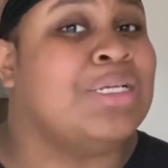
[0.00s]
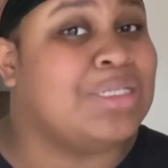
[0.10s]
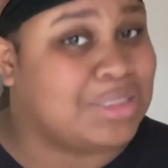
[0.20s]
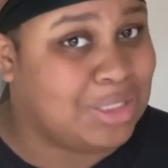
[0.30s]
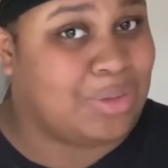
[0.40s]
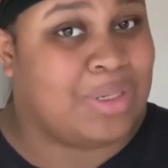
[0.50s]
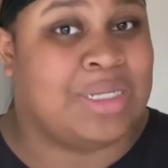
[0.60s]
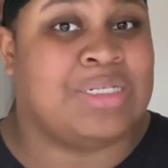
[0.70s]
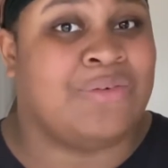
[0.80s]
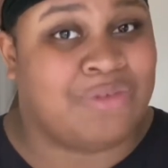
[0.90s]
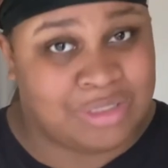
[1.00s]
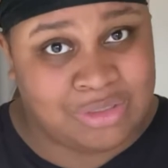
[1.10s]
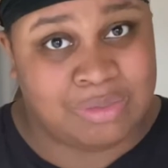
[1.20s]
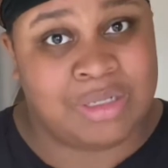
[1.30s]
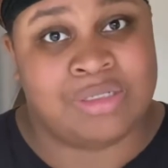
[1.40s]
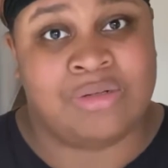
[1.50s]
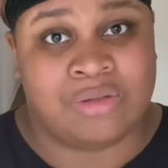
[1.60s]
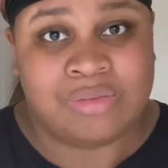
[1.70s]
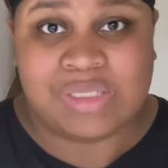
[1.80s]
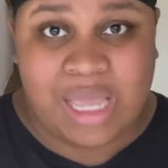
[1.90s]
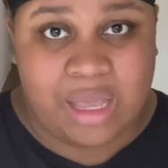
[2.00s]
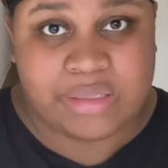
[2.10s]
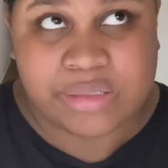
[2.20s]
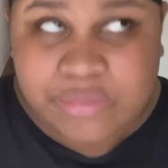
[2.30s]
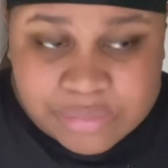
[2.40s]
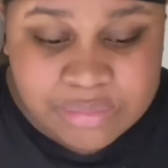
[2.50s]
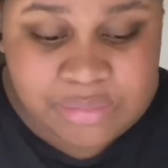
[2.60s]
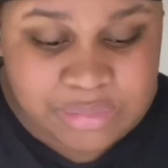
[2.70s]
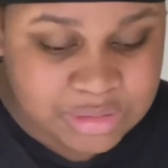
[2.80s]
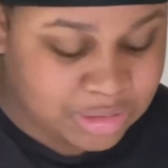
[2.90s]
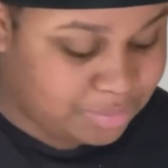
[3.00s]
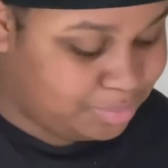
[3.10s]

So, and I say forty-two because there's no tax. So,